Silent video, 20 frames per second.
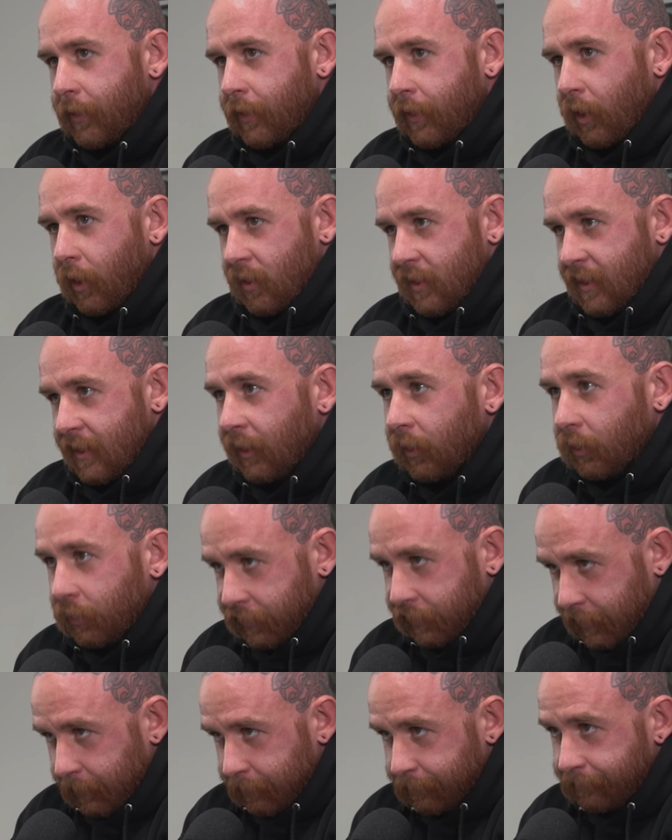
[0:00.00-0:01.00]
their
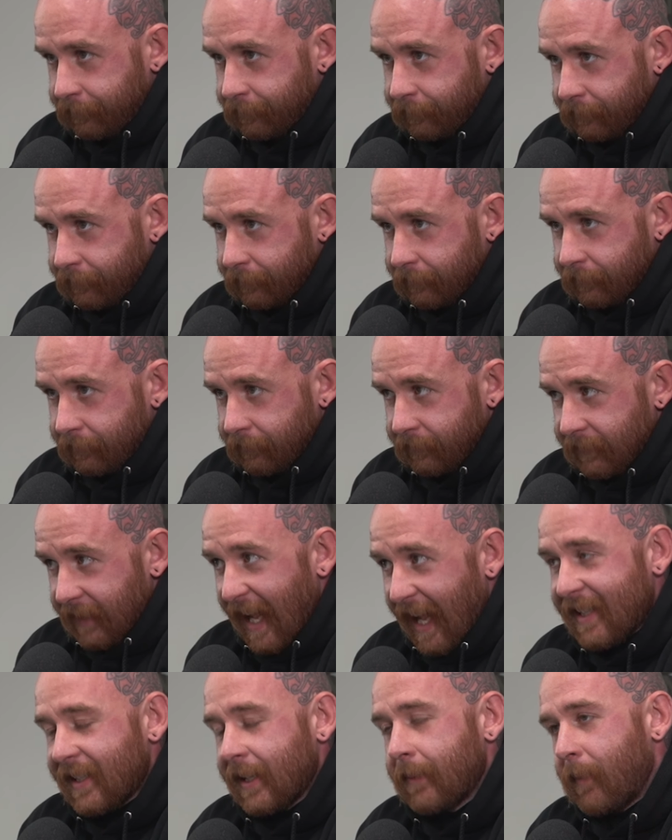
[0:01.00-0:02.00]
skills.
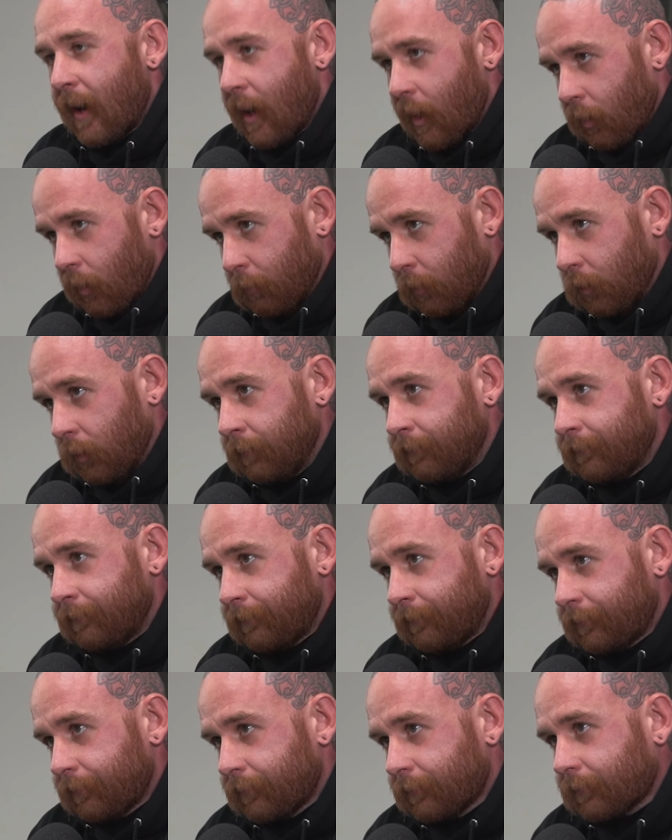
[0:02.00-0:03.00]
That's admirable.
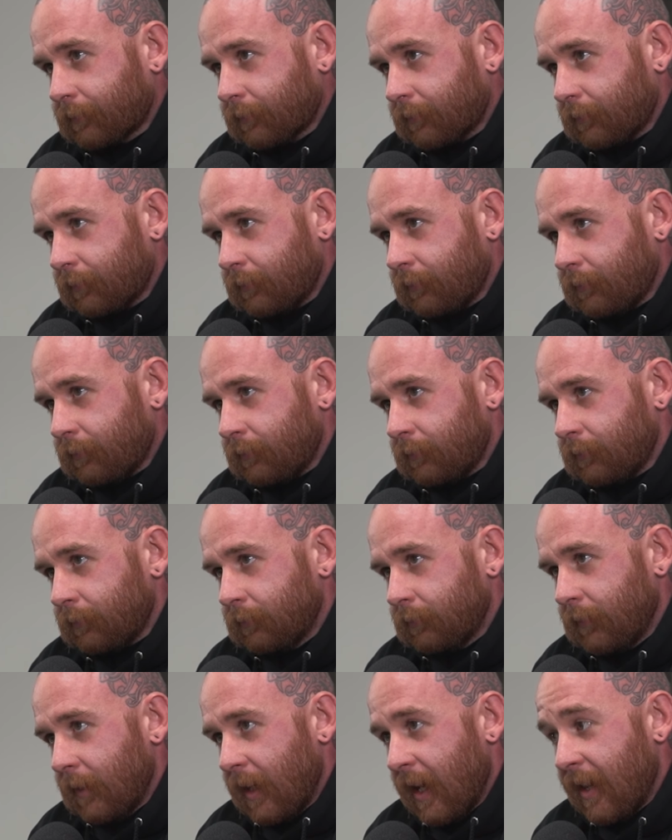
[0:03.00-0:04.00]

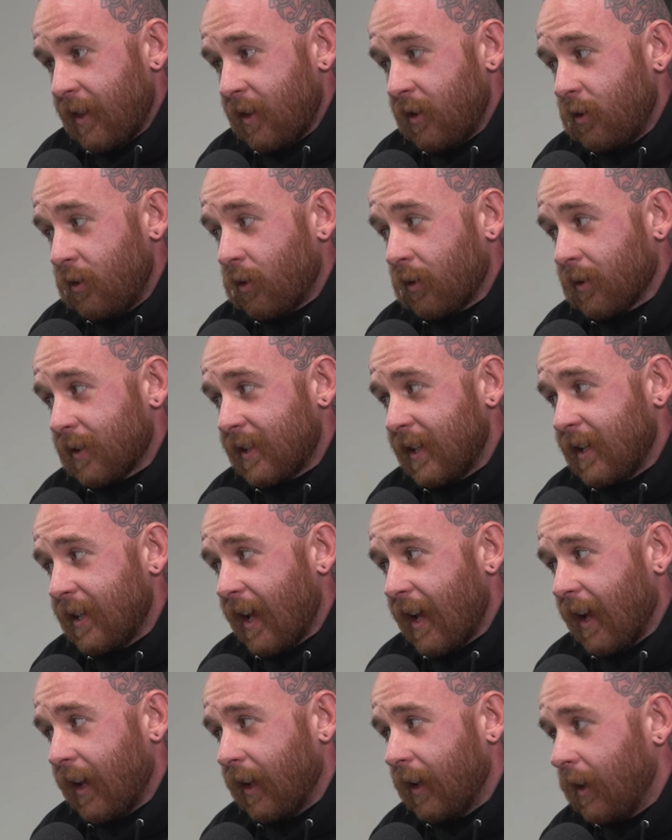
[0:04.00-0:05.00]
And you don't see
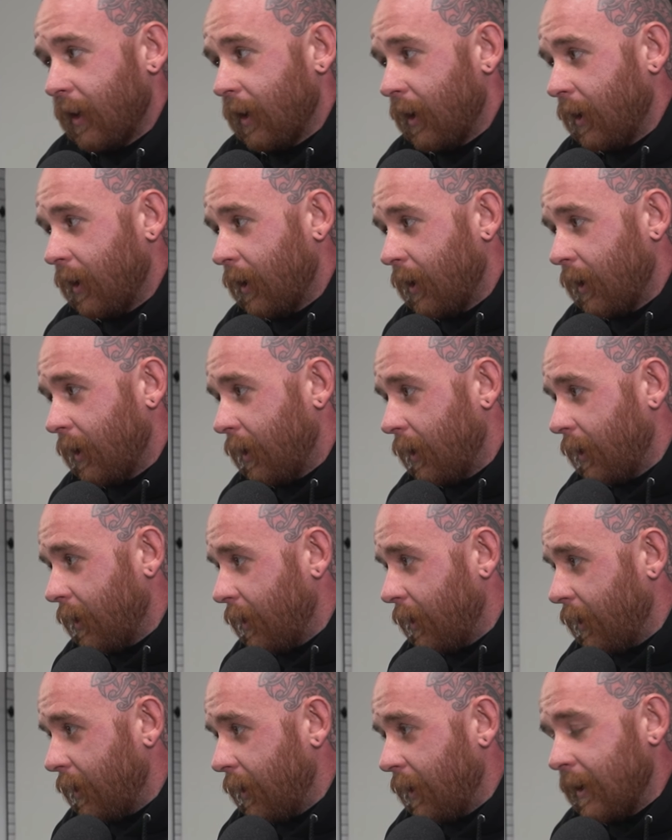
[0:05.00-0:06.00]
that
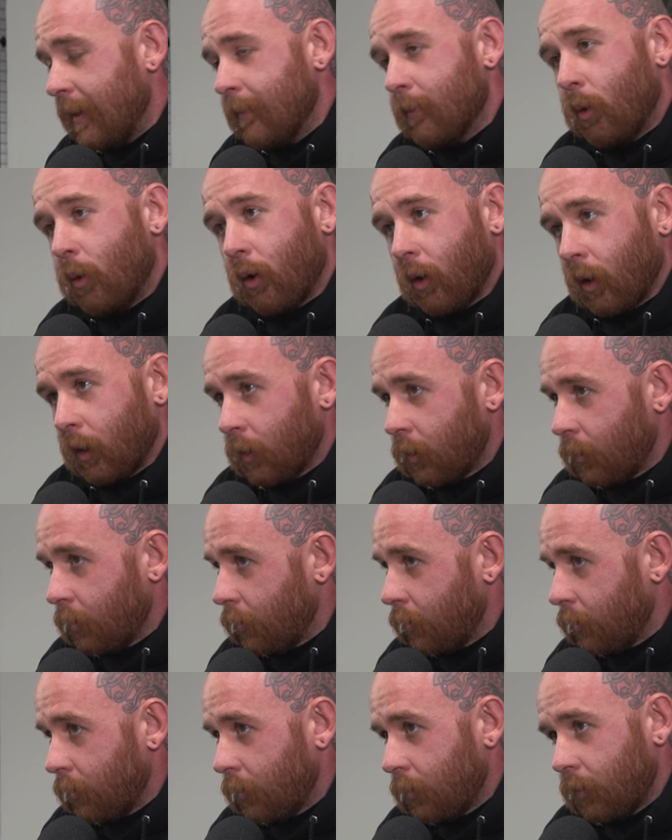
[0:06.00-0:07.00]
any more
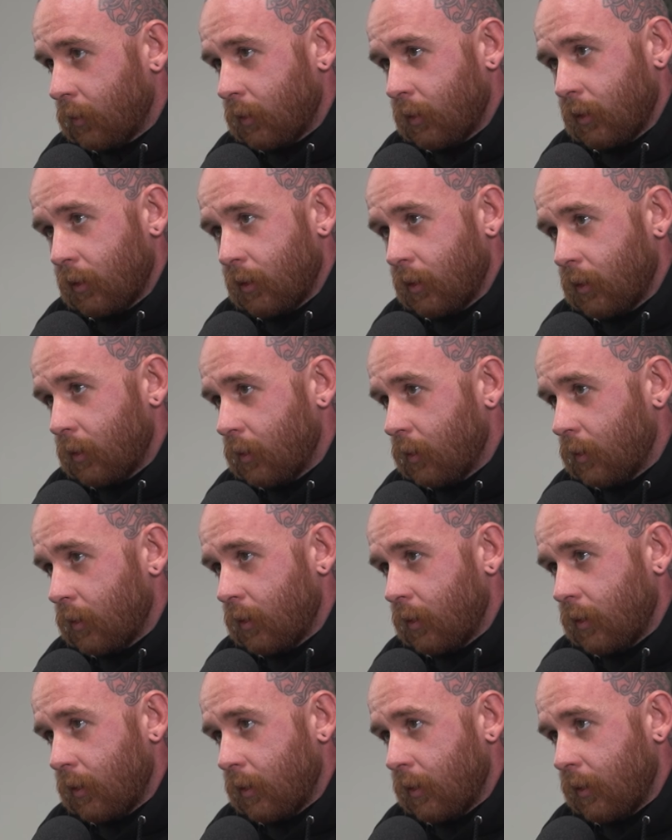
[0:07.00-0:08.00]

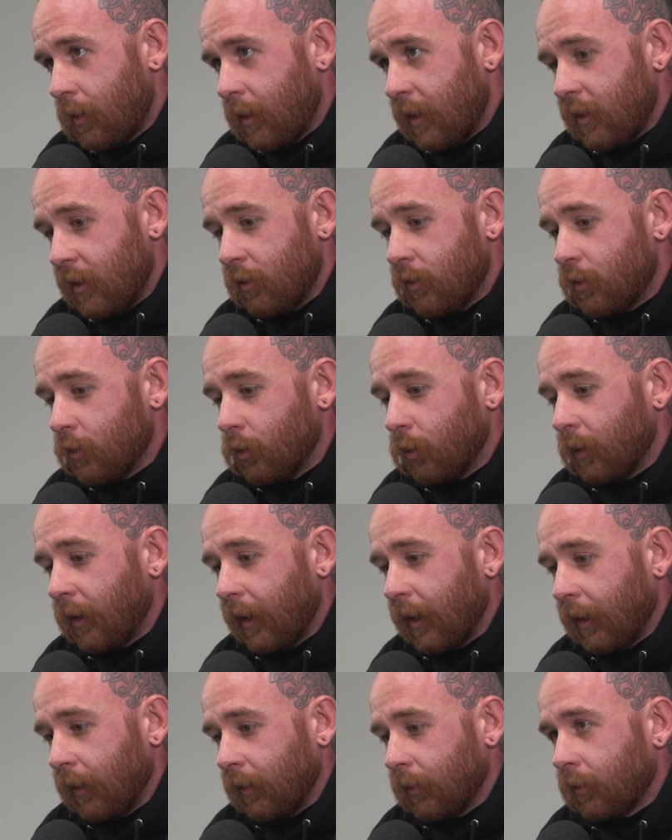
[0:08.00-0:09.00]
than you do
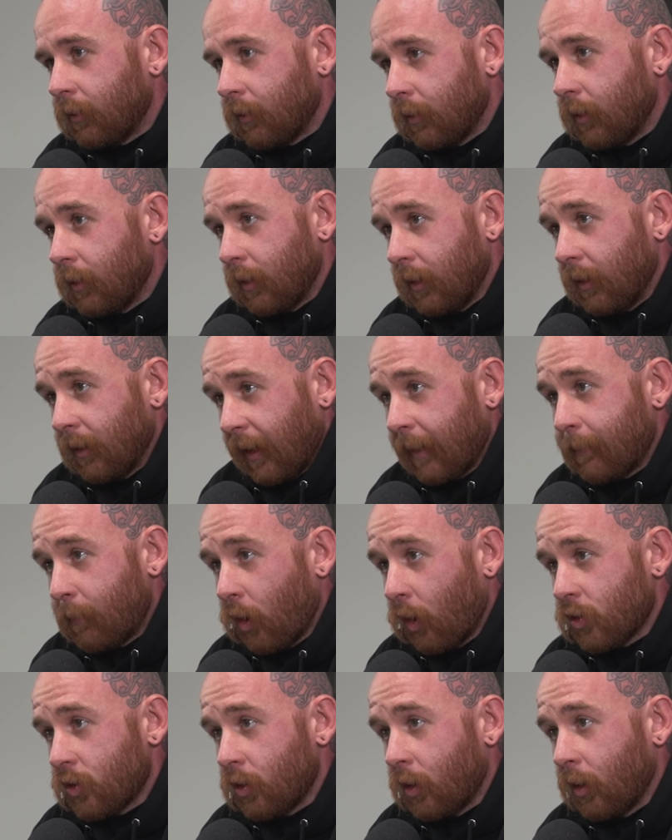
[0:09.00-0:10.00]
in like
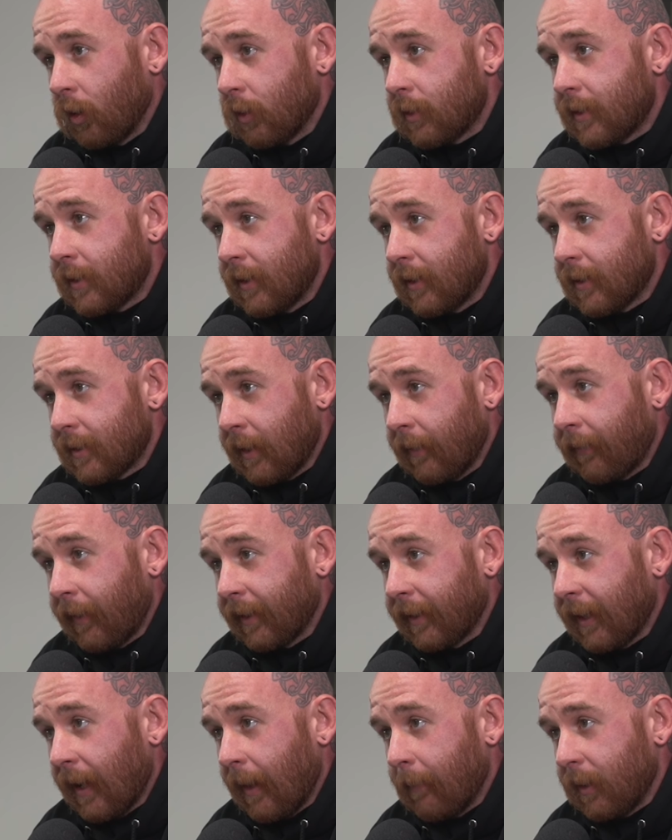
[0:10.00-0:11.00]
martial arts and stuff
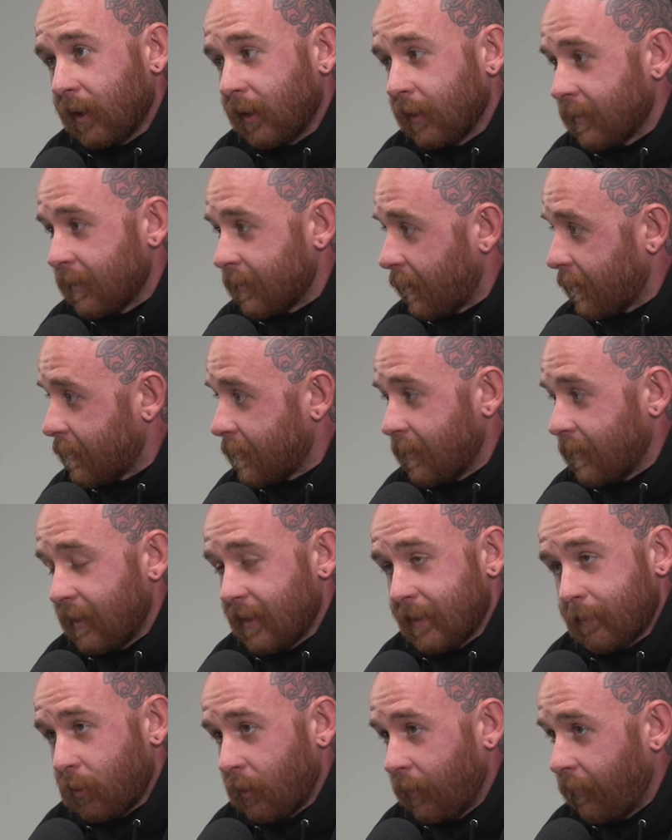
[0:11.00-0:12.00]
like that, because
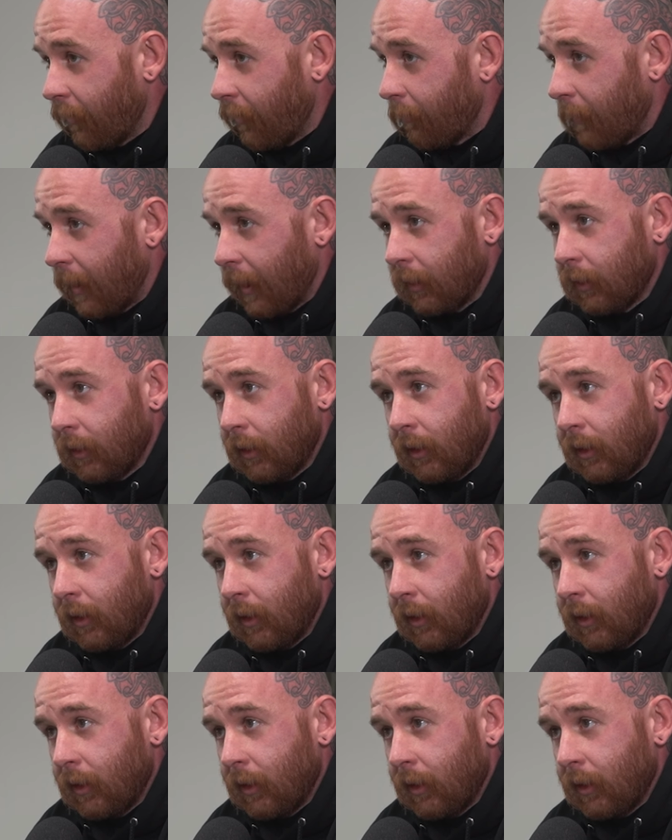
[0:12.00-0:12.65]
it's primitive, man.